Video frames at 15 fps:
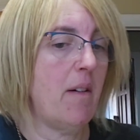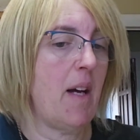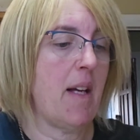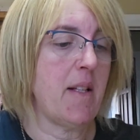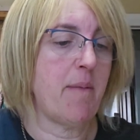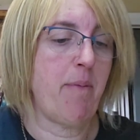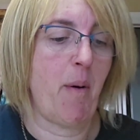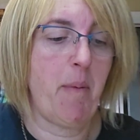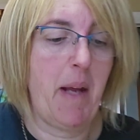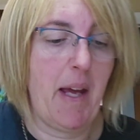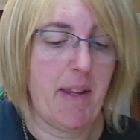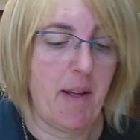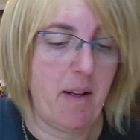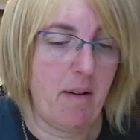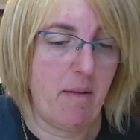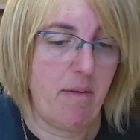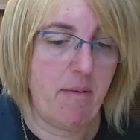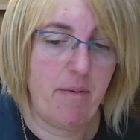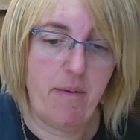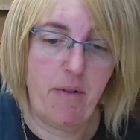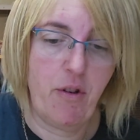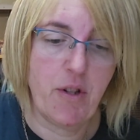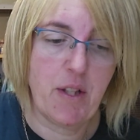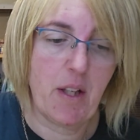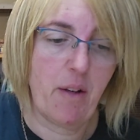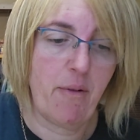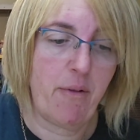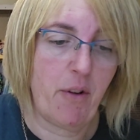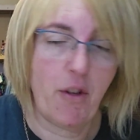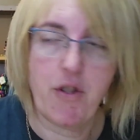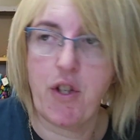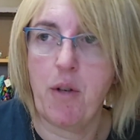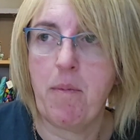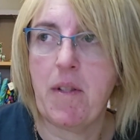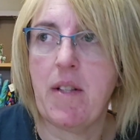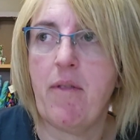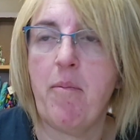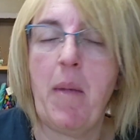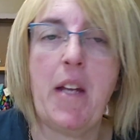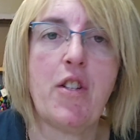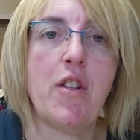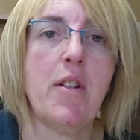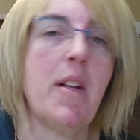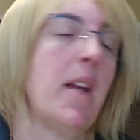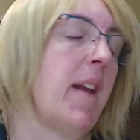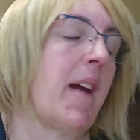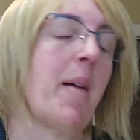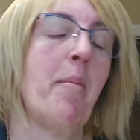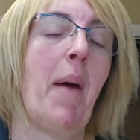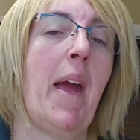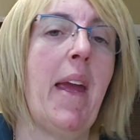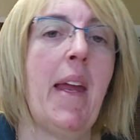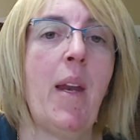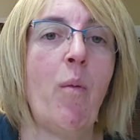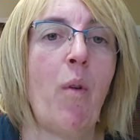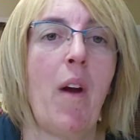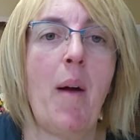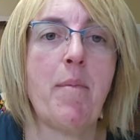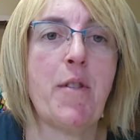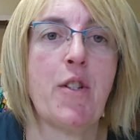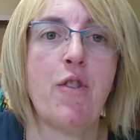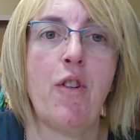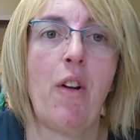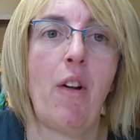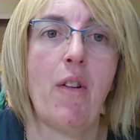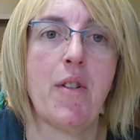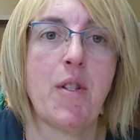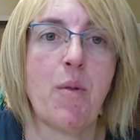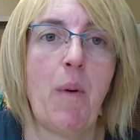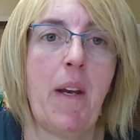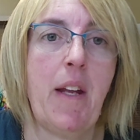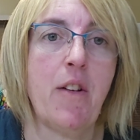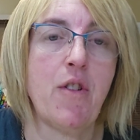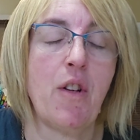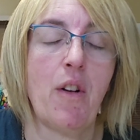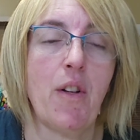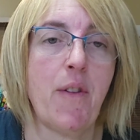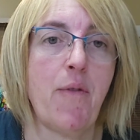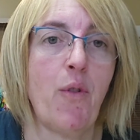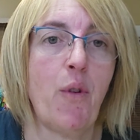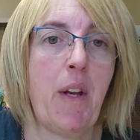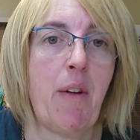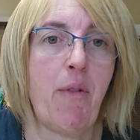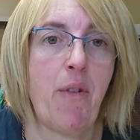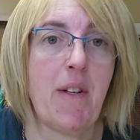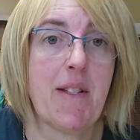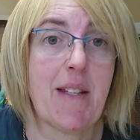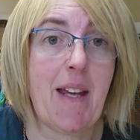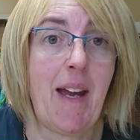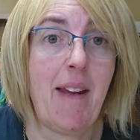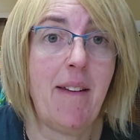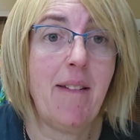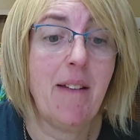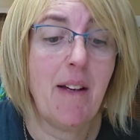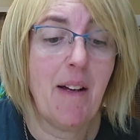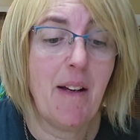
as probably other New Zealand floss tubers have mentioned, and you can pay anywhere up to $2.20, $2.40 for a skein.